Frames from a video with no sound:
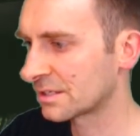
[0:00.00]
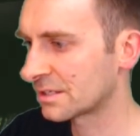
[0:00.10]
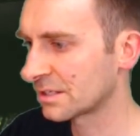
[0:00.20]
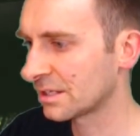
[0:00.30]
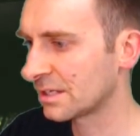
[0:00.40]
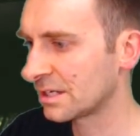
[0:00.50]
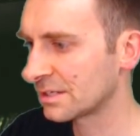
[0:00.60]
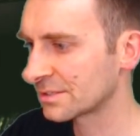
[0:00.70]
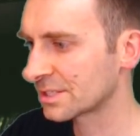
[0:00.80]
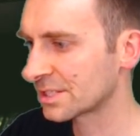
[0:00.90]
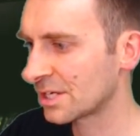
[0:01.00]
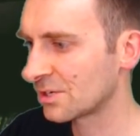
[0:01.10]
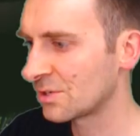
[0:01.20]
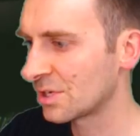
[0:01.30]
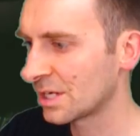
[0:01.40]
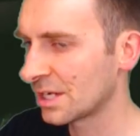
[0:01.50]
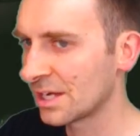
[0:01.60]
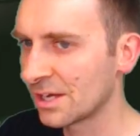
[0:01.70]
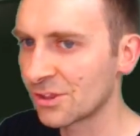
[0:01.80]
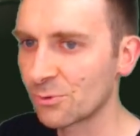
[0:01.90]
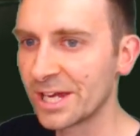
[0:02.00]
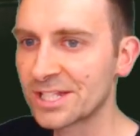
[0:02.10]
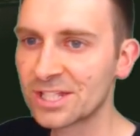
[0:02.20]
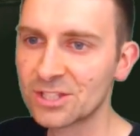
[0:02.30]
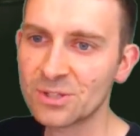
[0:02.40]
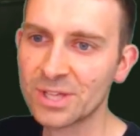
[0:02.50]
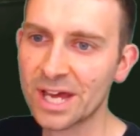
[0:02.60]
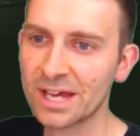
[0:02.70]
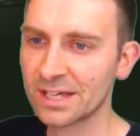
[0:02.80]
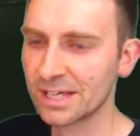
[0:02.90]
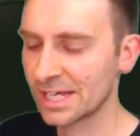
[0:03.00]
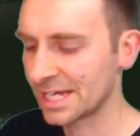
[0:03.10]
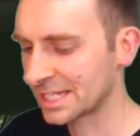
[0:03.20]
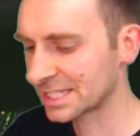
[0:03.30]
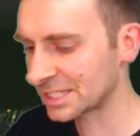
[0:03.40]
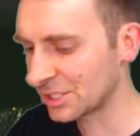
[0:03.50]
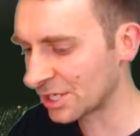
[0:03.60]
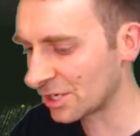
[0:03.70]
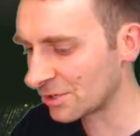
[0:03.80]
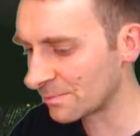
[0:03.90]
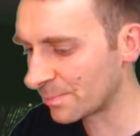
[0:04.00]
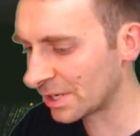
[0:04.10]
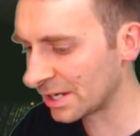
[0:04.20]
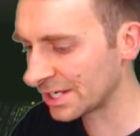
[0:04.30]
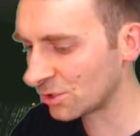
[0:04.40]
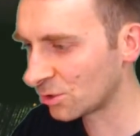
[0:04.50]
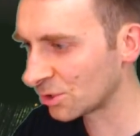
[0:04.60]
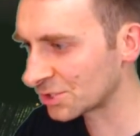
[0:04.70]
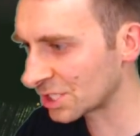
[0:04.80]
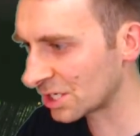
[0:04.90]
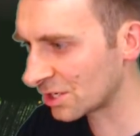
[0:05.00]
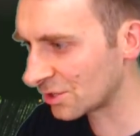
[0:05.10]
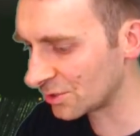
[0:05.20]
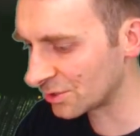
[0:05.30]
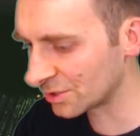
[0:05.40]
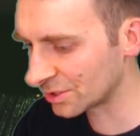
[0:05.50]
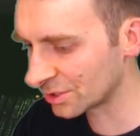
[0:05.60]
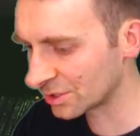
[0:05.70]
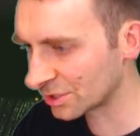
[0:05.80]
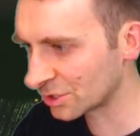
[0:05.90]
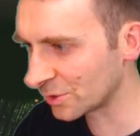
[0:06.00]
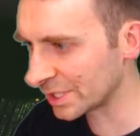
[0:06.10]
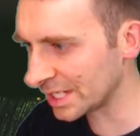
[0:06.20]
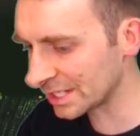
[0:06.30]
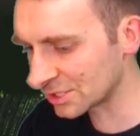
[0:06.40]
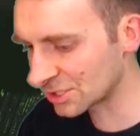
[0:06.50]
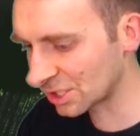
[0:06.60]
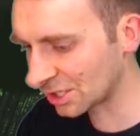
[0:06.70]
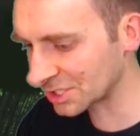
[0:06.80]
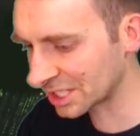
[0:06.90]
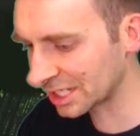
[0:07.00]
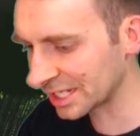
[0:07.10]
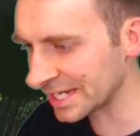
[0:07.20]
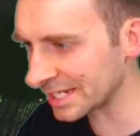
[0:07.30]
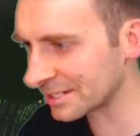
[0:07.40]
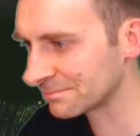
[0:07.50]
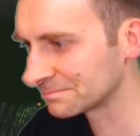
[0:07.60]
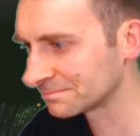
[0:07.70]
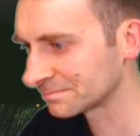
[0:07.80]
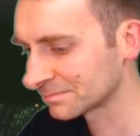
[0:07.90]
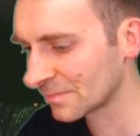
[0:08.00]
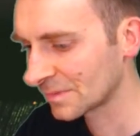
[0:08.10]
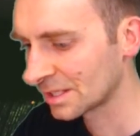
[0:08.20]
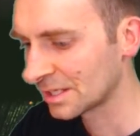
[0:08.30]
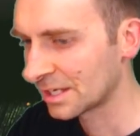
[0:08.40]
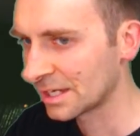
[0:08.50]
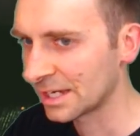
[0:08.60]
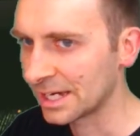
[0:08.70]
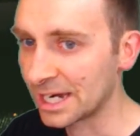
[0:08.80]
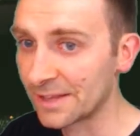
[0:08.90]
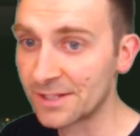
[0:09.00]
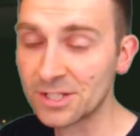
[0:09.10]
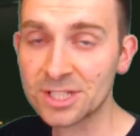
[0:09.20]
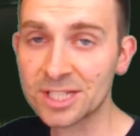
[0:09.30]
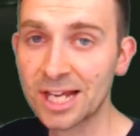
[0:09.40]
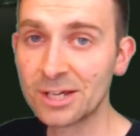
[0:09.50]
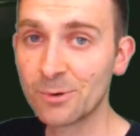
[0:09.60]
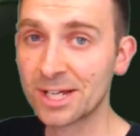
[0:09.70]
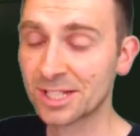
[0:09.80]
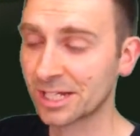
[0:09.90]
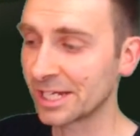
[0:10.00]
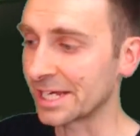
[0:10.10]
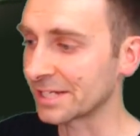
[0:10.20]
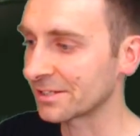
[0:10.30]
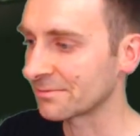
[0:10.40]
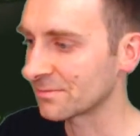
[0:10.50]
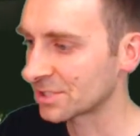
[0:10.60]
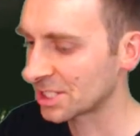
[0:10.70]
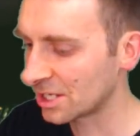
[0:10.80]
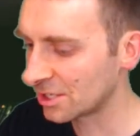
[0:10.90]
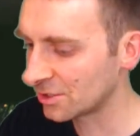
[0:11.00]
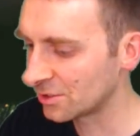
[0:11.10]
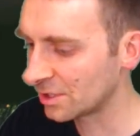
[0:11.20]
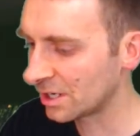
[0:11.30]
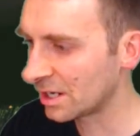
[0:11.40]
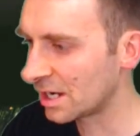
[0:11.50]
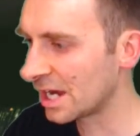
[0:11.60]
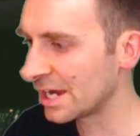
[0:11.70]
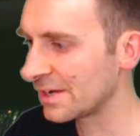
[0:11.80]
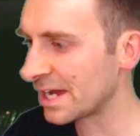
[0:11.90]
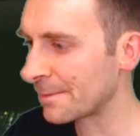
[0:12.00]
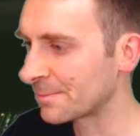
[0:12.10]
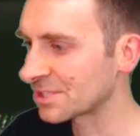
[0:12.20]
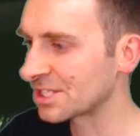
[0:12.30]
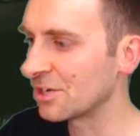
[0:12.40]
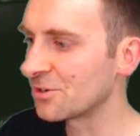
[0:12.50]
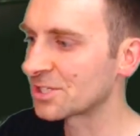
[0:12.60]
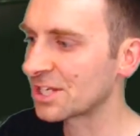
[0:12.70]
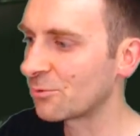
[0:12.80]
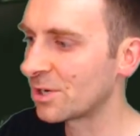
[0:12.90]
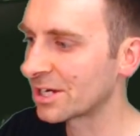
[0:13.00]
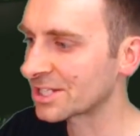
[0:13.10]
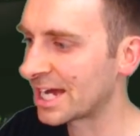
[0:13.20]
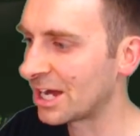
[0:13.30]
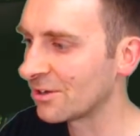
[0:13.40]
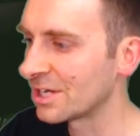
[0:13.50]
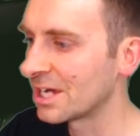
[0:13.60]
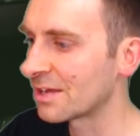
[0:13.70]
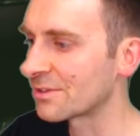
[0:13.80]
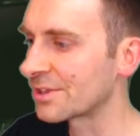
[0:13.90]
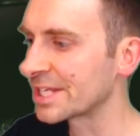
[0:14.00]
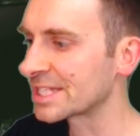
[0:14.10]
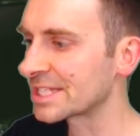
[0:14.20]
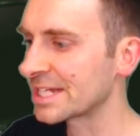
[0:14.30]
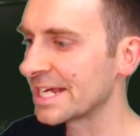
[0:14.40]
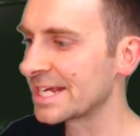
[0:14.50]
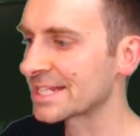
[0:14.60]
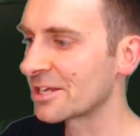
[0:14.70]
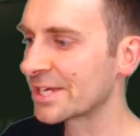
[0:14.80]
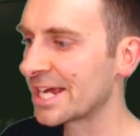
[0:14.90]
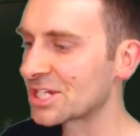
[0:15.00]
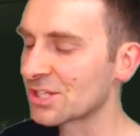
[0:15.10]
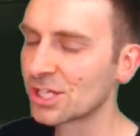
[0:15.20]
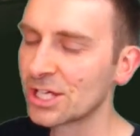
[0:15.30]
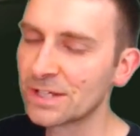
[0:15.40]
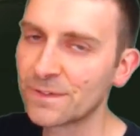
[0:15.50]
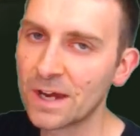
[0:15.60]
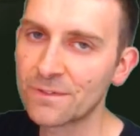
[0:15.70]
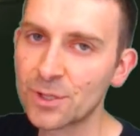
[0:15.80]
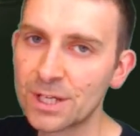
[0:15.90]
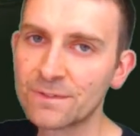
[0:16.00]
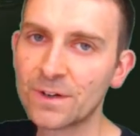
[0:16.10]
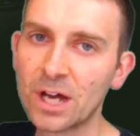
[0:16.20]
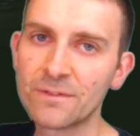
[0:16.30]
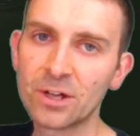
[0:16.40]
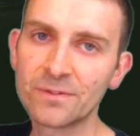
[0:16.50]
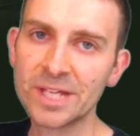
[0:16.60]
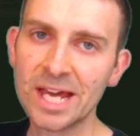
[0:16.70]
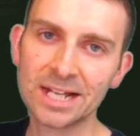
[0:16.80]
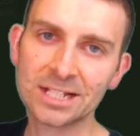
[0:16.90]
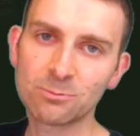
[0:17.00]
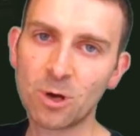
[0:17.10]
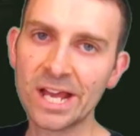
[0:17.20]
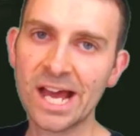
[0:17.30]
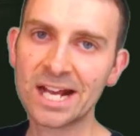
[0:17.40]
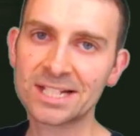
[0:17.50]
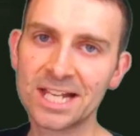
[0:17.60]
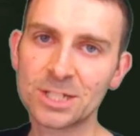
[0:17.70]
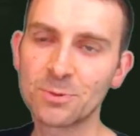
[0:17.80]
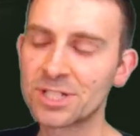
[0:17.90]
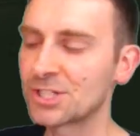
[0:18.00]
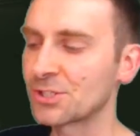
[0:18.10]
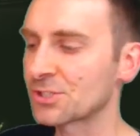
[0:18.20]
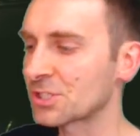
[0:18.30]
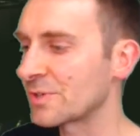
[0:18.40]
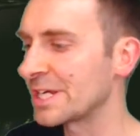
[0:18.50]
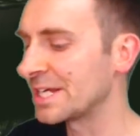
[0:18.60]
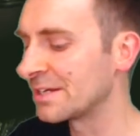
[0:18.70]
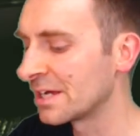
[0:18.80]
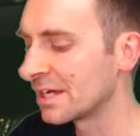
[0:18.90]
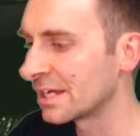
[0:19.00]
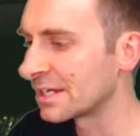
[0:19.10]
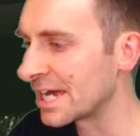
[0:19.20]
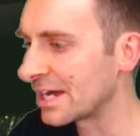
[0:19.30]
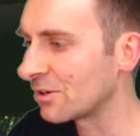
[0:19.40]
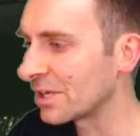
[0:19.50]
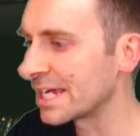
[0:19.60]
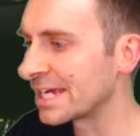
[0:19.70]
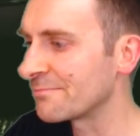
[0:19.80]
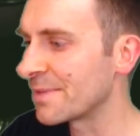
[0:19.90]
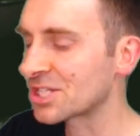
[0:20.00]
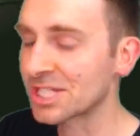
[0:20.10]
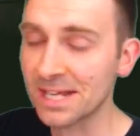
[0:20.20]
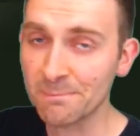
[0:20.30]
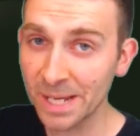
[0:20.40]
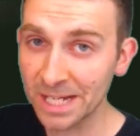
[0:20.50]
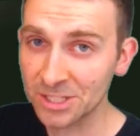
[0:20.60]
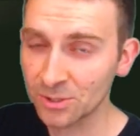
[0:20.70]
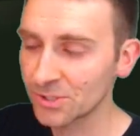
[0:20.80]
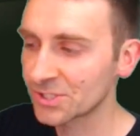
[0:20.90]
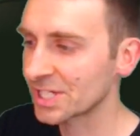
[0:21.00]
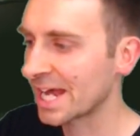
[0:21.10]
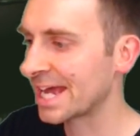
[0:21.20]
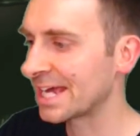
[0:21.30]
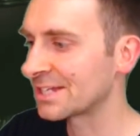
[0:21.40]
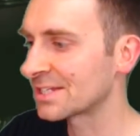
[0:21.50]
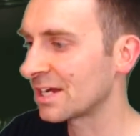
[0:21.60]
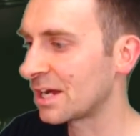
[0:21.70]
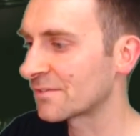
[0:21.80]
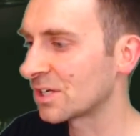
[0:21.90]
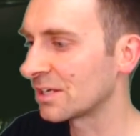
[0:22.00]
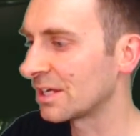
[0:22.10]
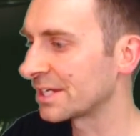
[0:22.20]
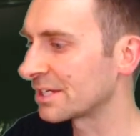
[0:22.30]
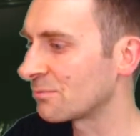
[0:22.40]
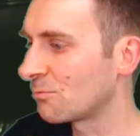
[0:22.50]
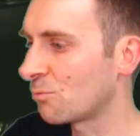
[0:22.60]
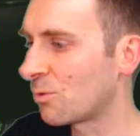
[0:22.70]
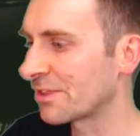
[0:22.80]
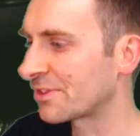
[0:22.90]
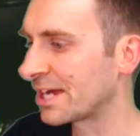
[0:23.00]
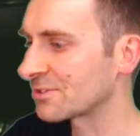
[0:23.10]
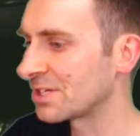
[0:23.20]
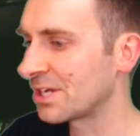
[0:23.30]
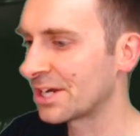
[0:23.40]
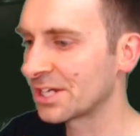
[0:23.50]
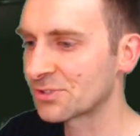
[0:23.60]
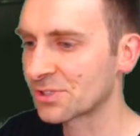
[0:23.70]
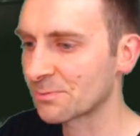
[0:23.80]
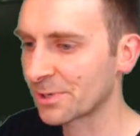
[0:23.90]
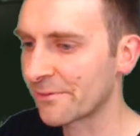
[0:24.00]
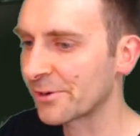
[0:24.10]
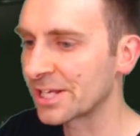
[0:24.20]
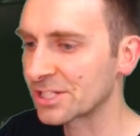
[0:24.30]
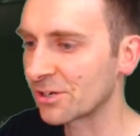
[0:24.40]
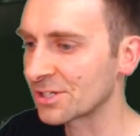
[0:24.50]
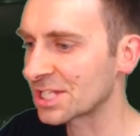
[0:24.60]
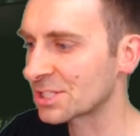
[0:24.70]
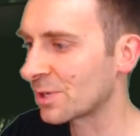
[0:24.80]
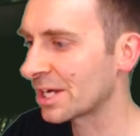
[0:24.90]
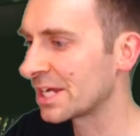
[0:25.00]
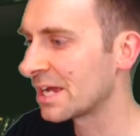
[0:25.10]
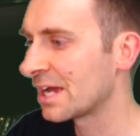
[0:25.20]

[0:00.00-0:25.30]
glance. So the way to do that is you go PyAuto GUI.click, and then you just tell it where to click. So I happen to know, because I've worked out, that this is location 3535 on the XY axis, which is your screen. Now, it measures it in pixels, and I've got like 1,900 and whatever it is across this way,